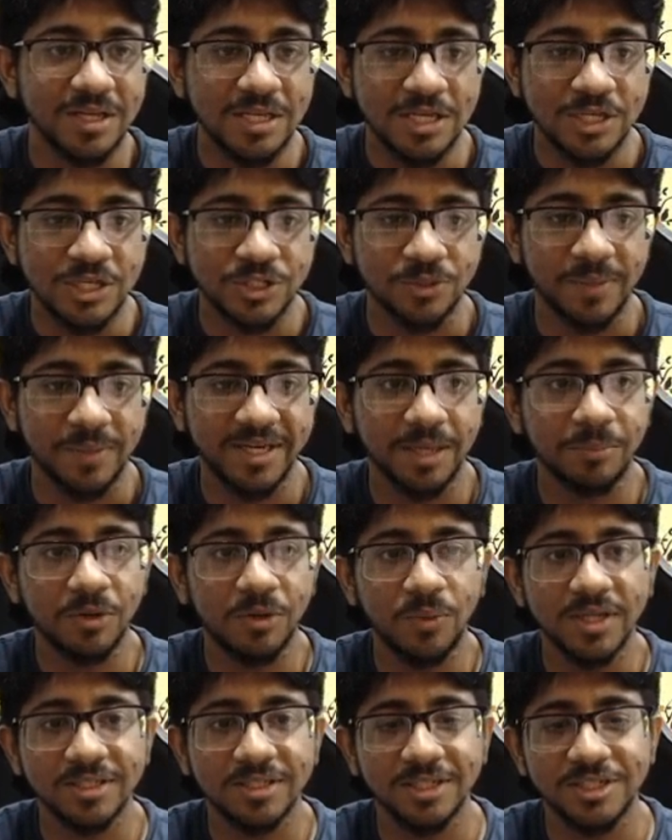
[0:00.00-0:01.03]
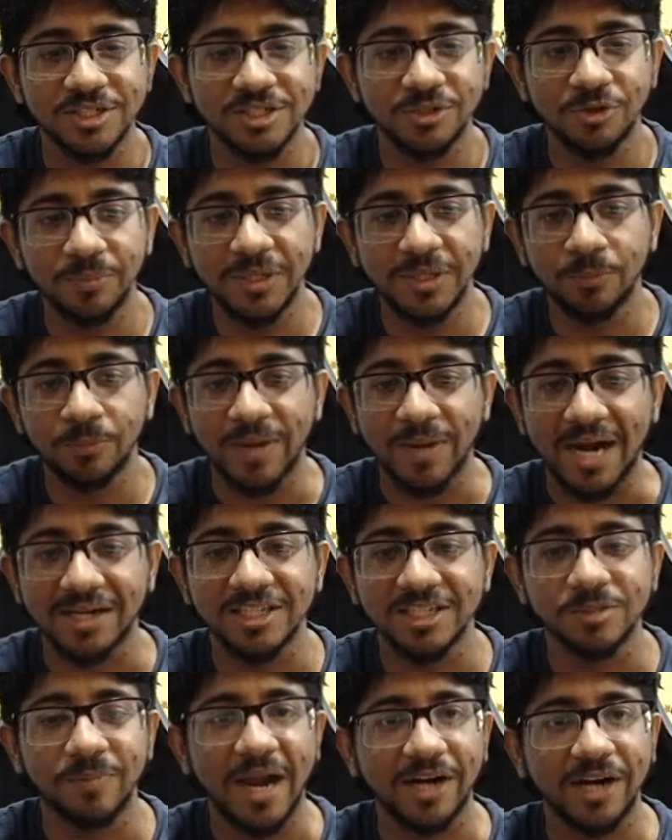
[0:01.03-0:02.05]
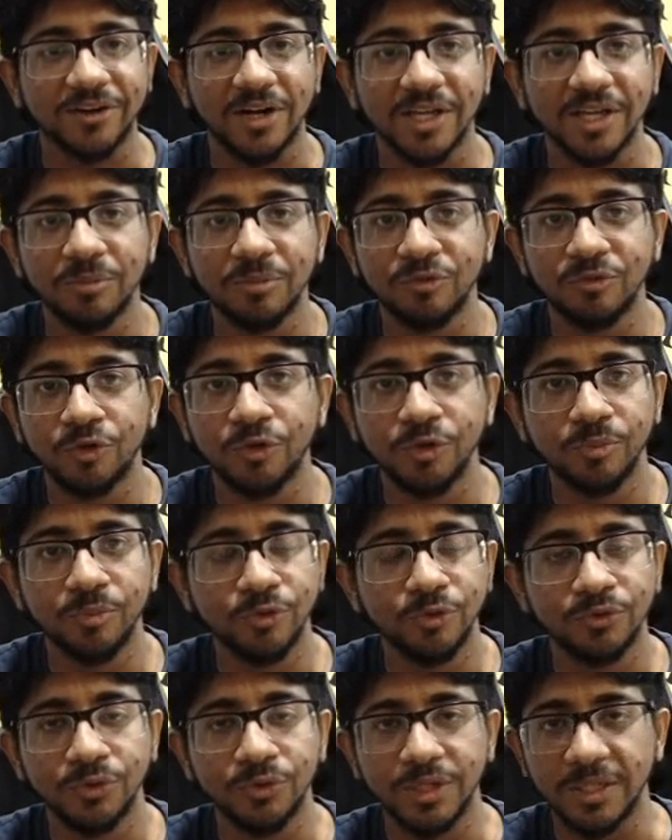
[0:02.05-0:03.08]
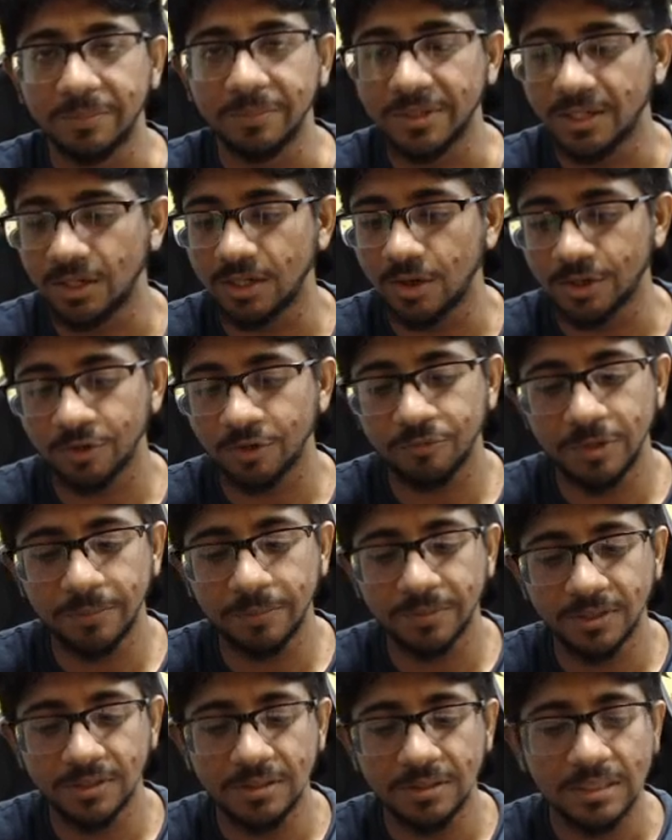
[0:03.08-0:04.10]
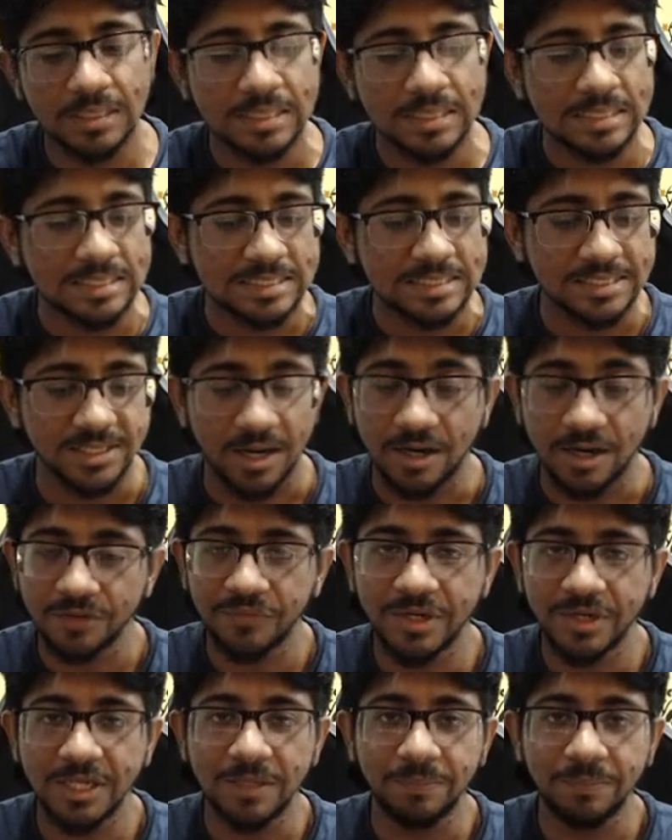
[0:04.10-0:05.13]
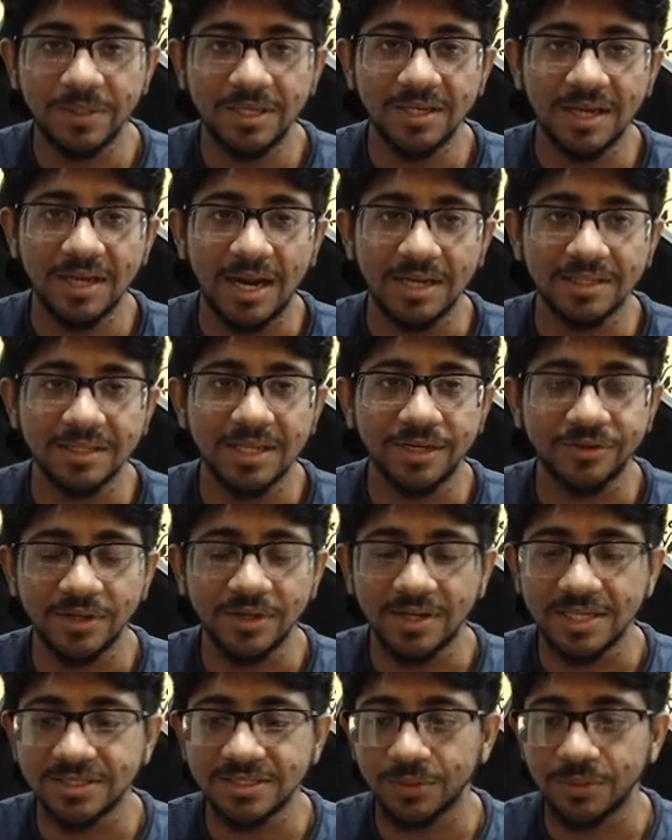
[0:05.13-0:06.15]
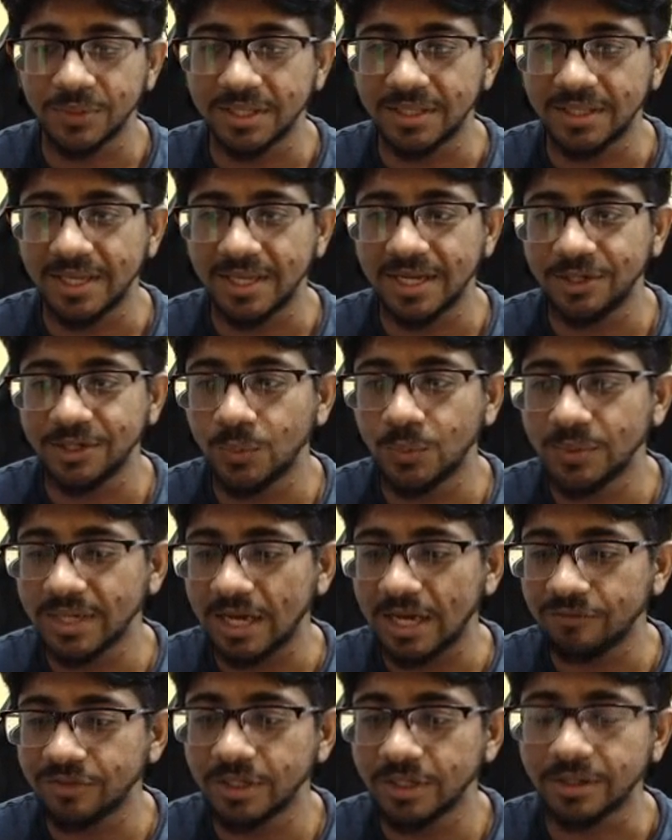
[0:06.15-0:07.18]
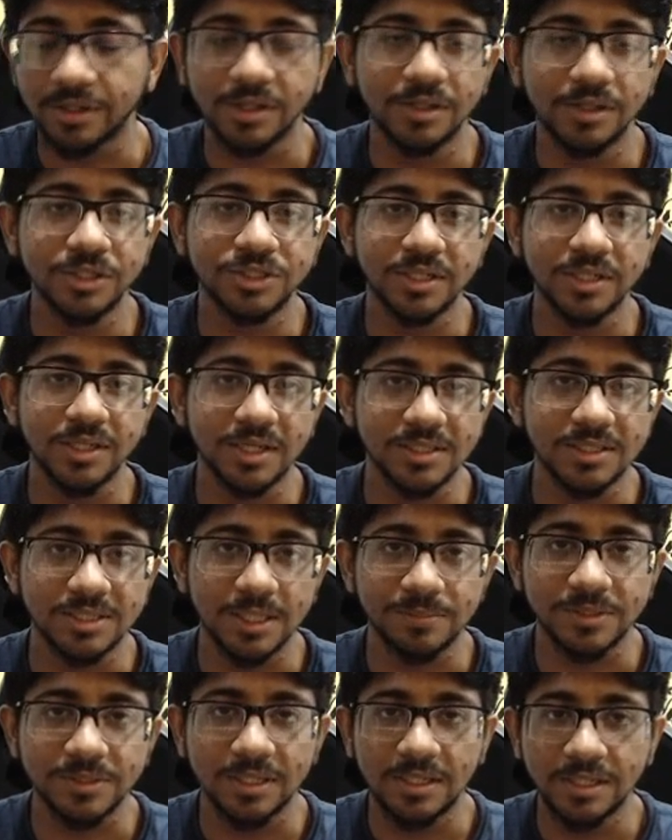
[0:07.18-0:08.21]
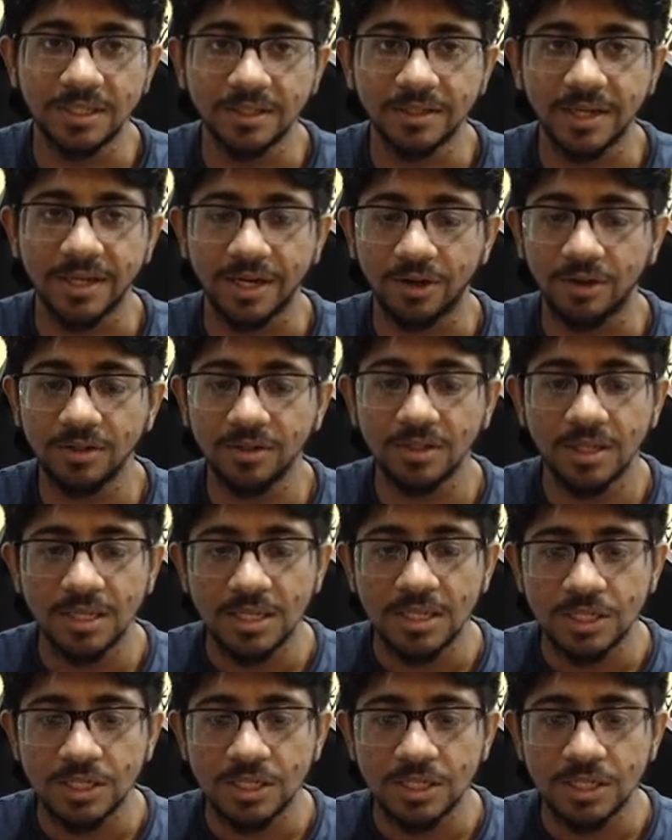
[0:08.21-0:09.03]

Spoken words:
So my number one suggestion would be to practice backtracking before you move to DP. A lot of people start with DP and then realize that, okay, they don't have their recursion concepts clear and all.